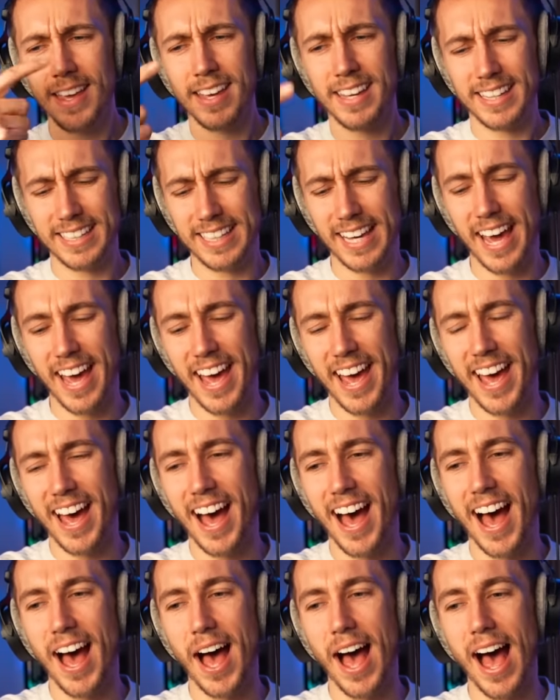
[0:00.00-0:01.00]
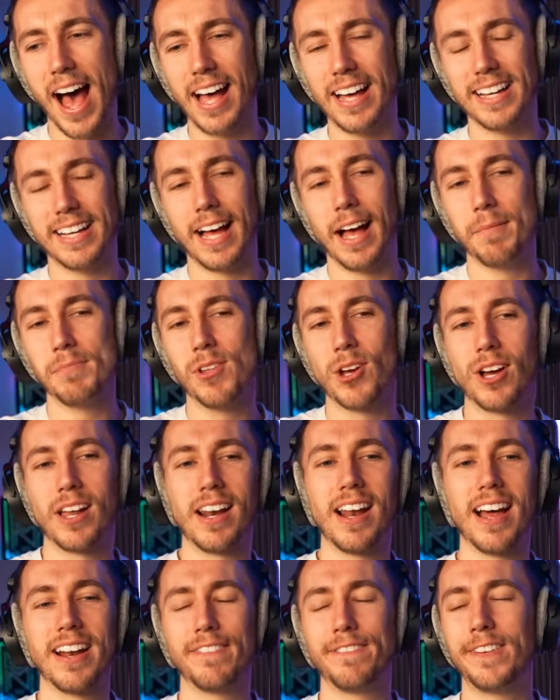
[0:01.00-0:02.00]
I'm not gonna
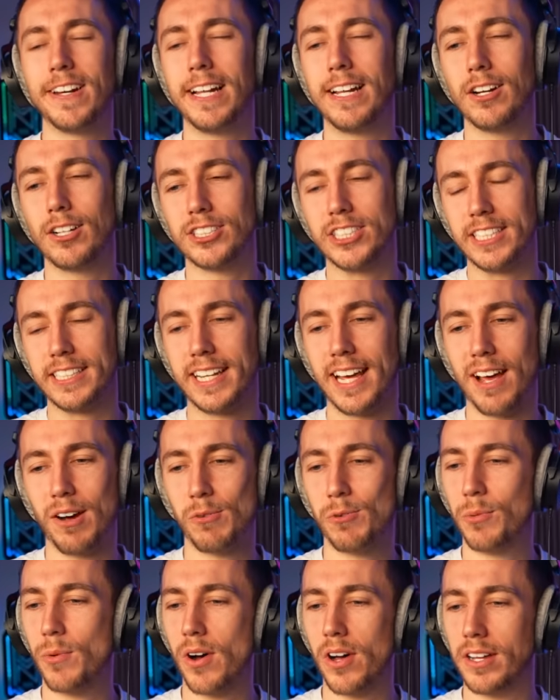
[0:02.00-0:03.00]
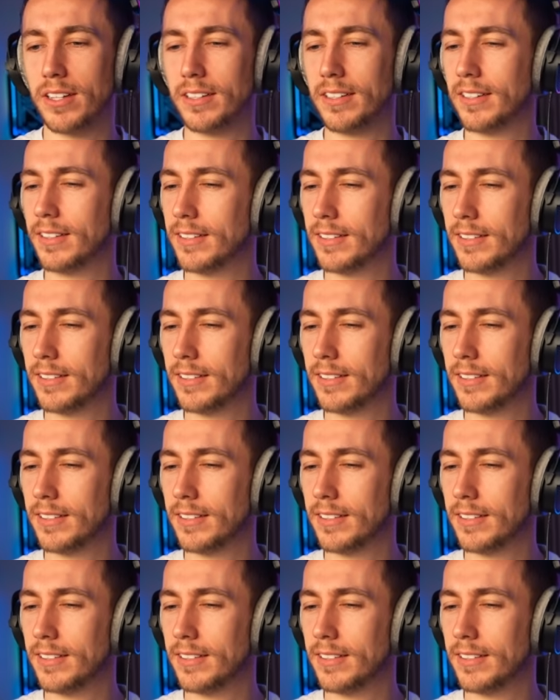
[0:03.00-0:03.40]
lie, the Philly logic there weren't